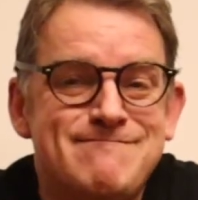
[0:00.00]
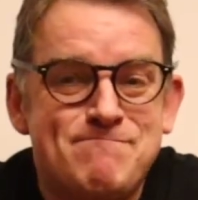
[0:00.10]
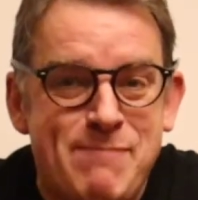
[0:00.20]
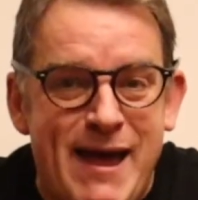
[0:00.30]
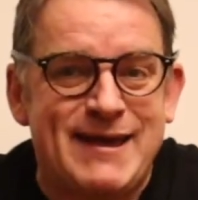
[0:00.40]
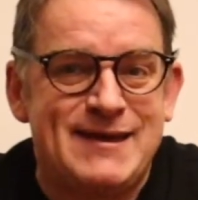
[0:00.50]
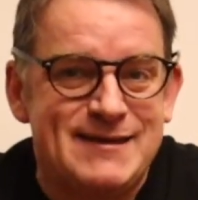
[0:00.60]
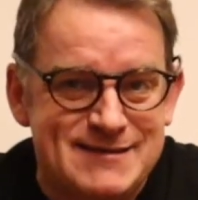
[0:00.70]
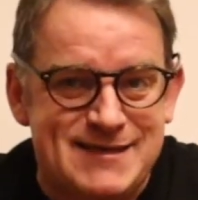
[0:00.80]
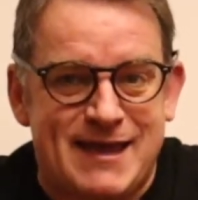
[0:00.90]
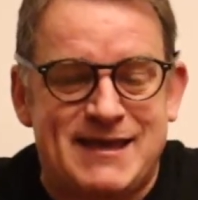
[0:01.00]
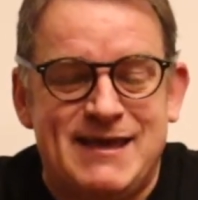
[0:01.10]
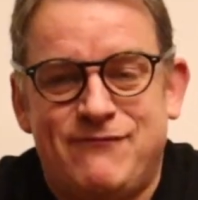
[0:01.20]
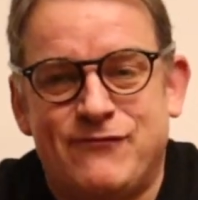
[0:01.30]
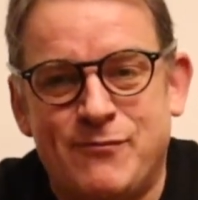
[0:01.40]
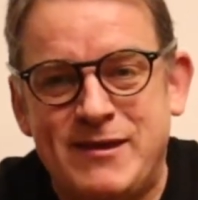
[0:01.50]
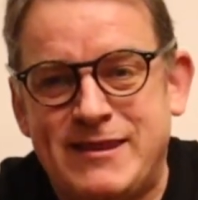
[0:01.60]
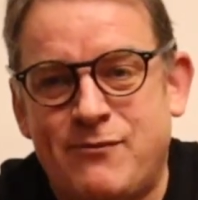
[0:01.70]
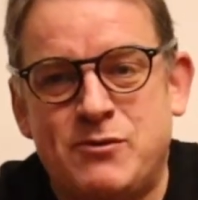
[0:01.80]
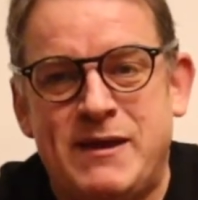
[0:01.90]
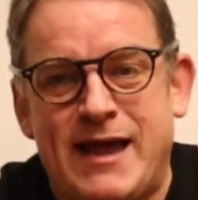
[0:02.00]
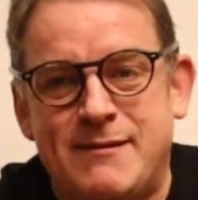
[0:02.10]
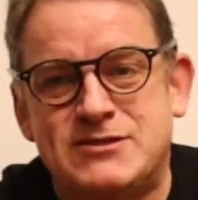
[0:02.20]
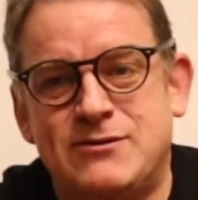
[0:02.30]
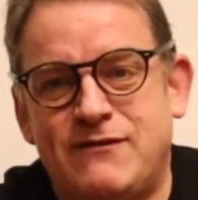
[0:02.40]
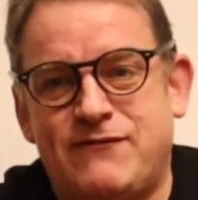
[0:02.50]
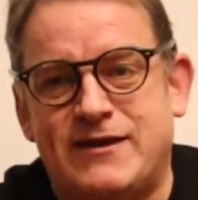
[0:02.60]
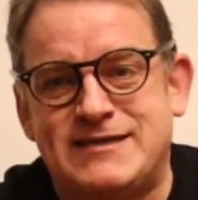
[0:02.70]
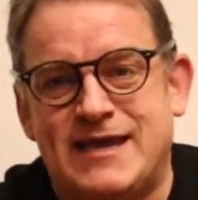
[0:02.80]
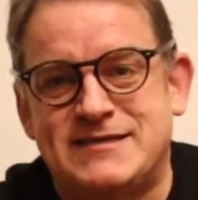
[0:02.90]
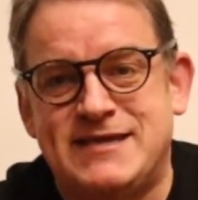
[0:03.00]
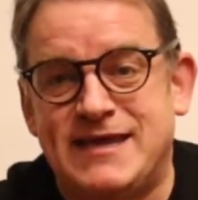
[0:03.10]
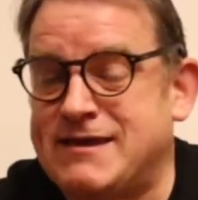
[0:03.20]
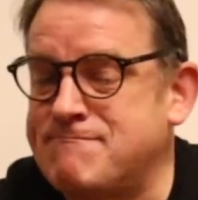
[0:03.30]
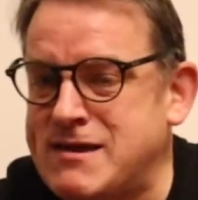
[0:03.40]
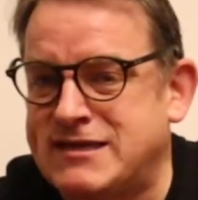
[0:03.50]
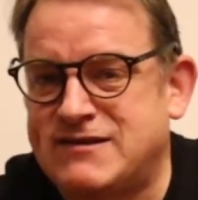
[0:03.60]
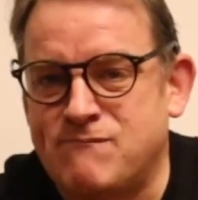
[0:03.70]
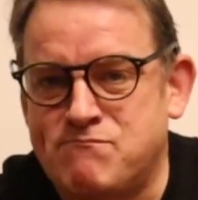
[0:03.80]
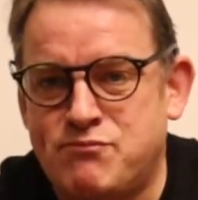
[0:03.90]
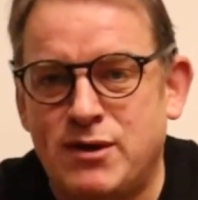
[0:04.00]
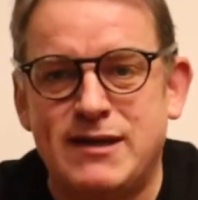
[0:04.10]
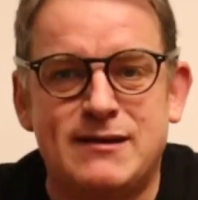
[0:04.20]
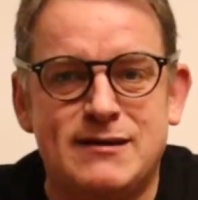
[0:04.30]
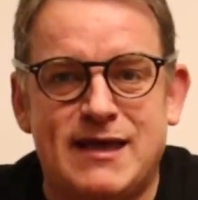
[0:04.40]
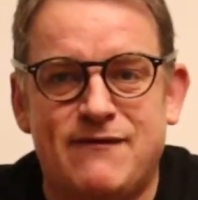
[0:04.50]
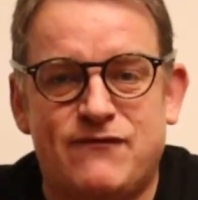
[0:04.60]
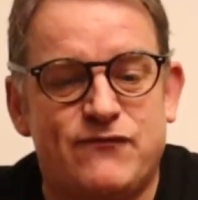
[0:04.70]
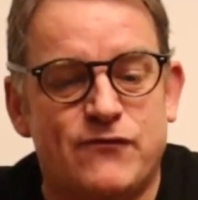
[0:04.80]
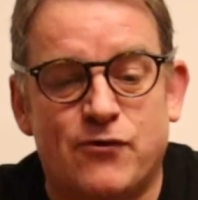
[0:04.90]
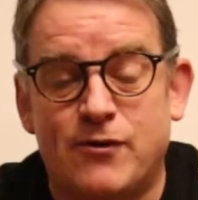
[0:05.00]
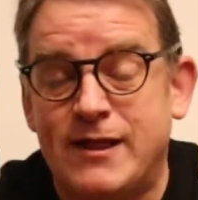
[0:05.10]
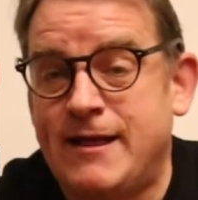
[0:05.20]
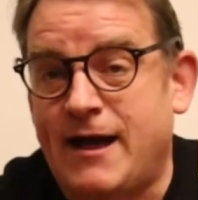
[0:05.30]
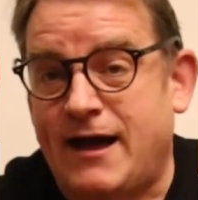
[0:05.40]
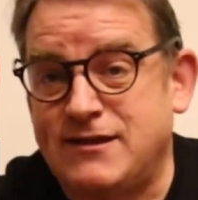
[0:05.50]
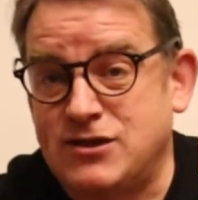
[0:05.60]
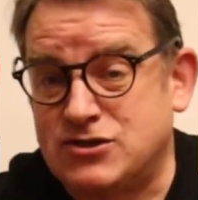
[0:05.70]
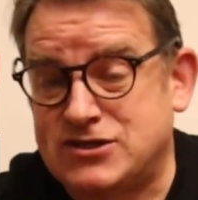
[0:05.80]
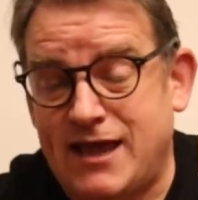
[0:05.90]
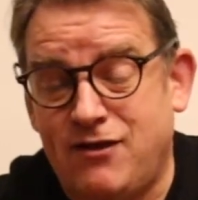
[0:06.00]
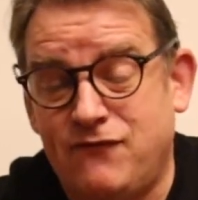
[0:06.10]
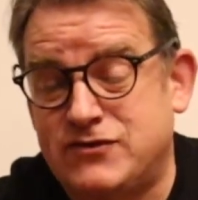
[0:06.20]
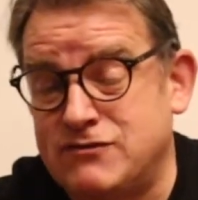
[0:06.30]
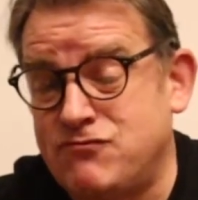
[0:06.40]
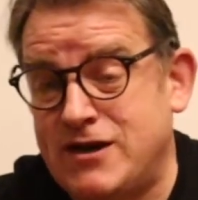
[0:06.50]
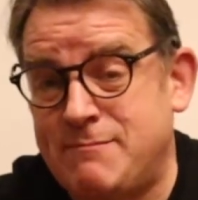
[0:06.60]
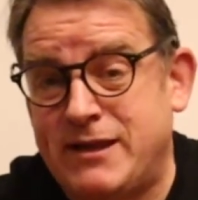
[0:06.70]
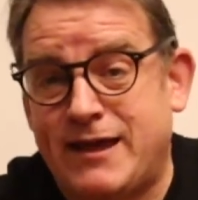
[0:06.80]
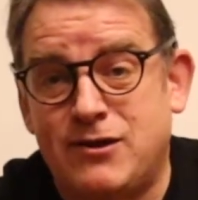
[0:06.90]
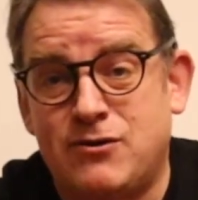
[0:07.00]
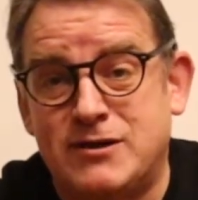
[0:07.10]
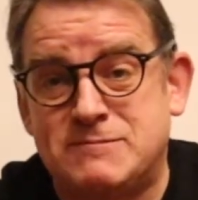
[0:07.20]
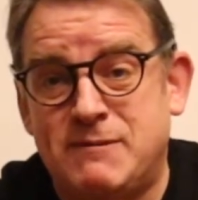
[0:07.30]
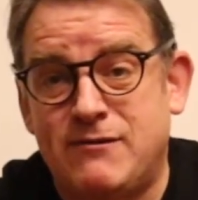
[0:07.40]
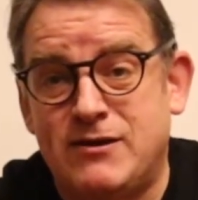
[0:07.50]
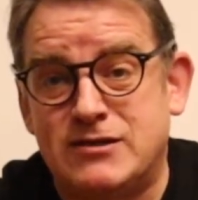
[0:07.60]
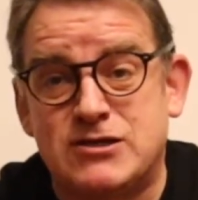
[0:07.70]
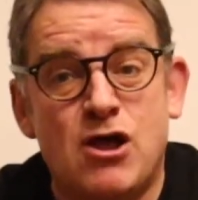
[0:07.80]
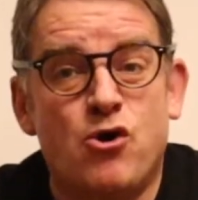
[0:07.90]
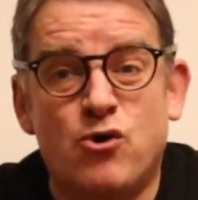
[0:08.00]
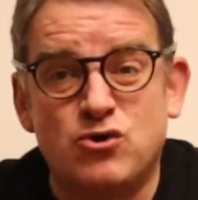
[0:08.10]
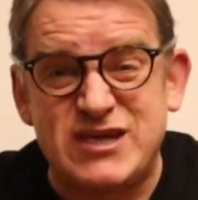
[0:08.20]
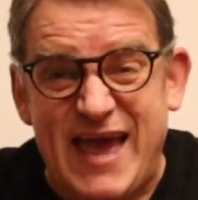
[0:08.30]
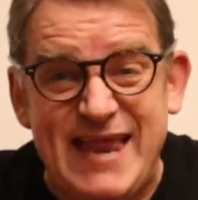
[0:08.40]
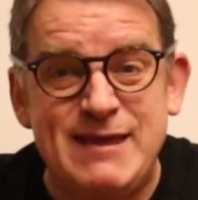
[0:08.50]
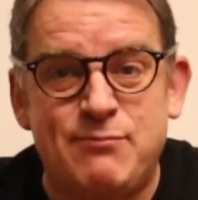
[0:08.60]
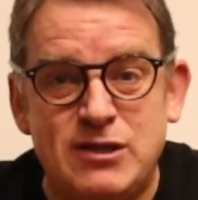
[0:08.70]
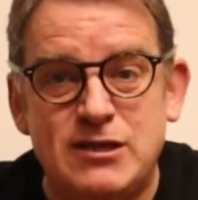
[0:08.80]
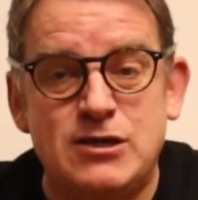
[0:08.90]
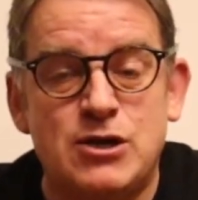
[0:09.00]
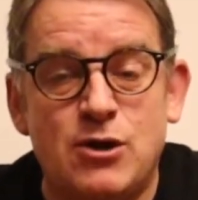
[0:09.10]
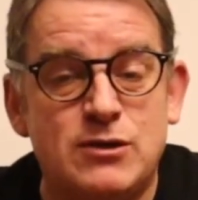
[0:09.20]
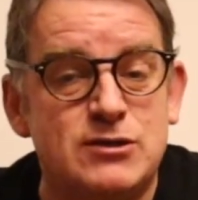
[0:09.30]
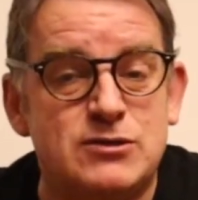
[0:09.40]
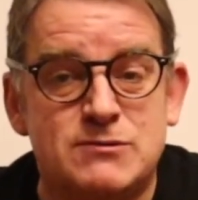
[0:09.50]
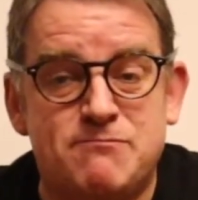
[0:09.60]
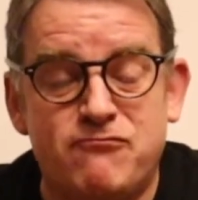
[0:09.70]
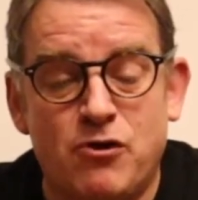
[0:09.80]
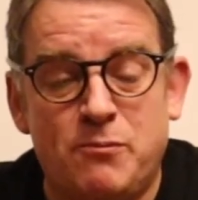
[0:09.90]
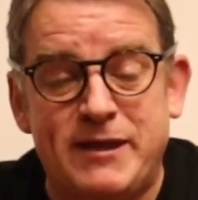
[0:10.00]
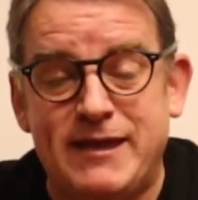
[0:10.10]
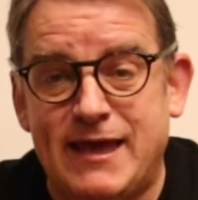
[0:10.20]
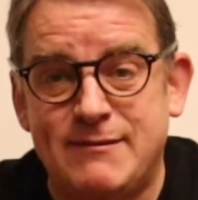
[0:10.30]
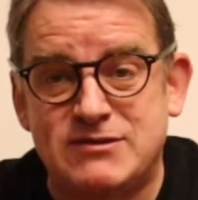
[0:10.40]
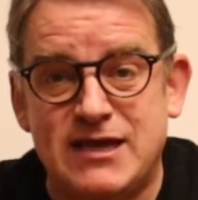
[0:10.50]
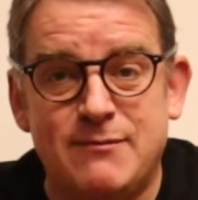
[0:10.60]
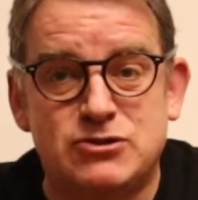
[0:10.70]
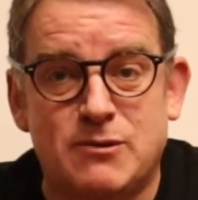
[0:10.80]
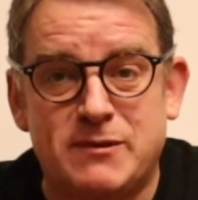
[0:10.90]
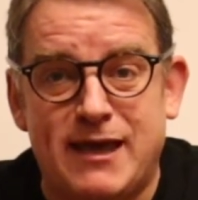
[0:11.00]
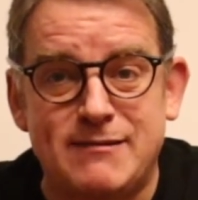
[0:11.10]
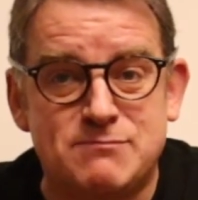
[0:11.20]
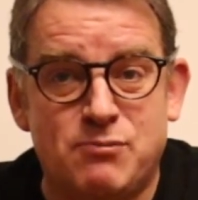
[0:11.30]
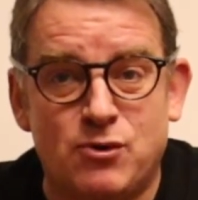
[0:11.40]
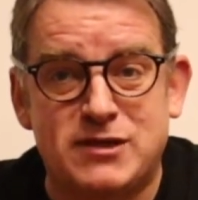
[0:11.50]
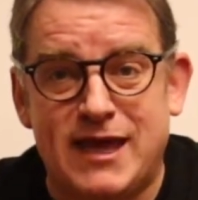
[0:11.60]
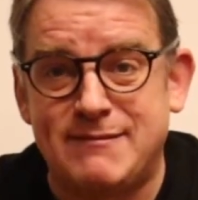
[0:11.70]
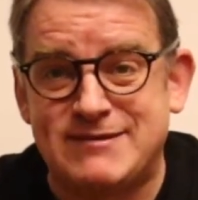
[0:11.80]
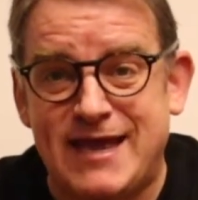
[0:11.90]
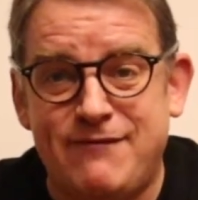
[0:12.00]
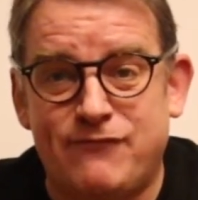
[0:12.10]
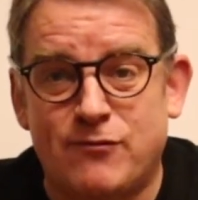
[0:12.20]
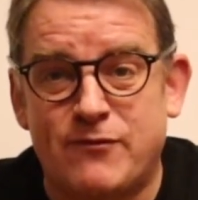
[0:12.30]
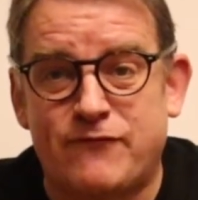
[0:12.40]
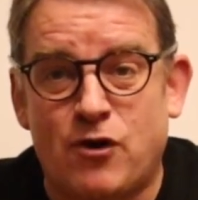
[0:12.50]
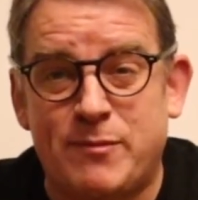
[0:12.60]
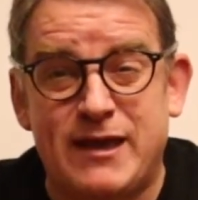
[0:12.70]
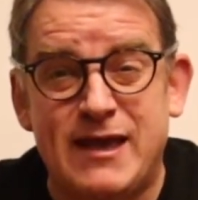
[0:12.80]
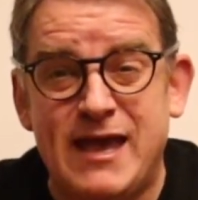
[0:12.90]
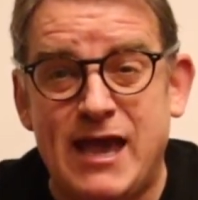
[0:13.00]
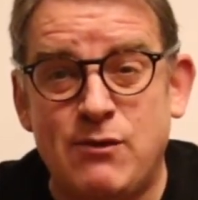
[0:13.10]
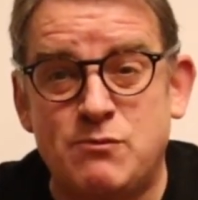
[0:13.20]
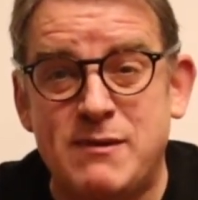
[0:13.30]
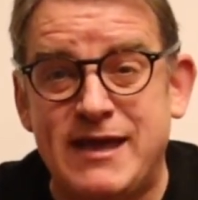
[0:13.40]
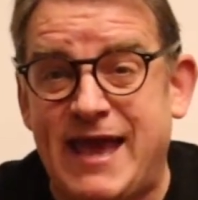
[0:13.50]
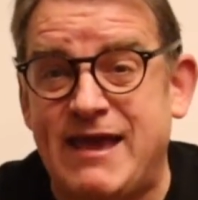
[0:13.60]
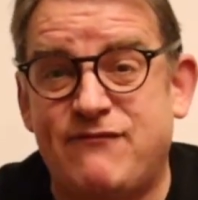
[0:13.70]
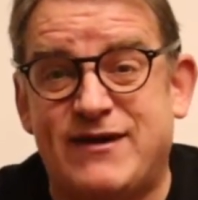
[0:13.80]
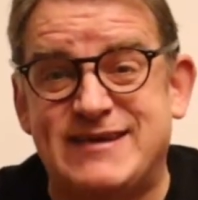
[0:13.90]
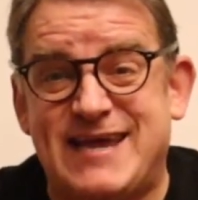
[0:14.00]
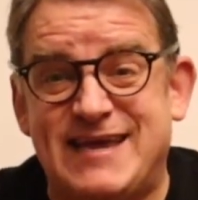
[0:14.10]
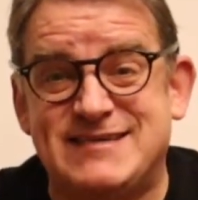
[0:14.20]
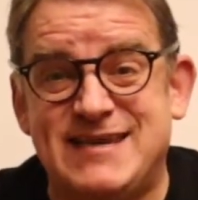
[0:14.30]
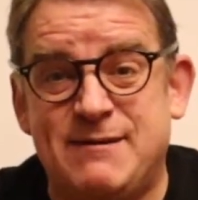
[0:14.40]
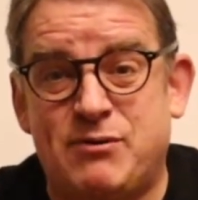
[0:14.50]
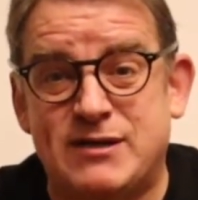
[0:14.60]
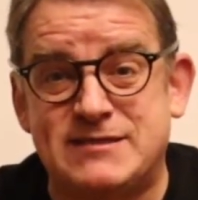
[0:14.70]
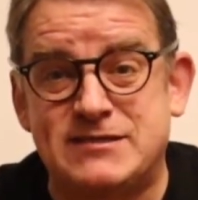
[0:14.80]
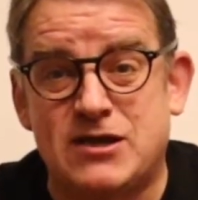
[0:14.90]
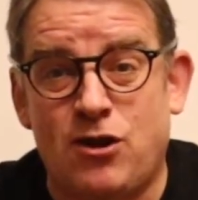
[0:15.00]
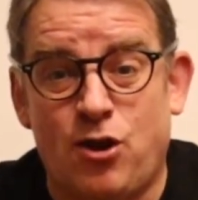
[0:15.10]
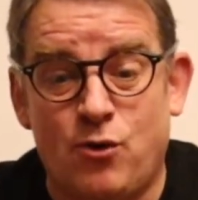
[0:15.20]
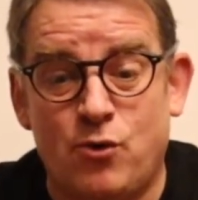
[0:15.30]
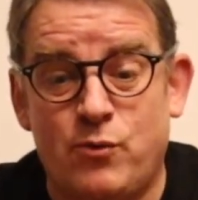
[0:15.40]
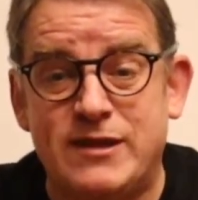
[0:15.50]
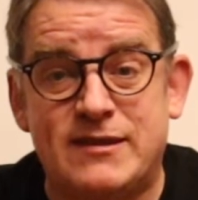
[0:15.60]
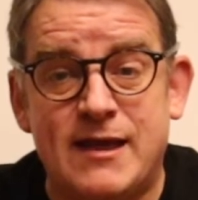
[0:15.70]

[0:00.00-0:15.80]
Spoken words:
back Stacky for me. That would be absolutely fantastic and makes a brilliant gift for either yourself to really bring out your experience, or to anybody you know that does role-playing games, tabletop games, board games, any form of hobby. It would make a fantastic present along with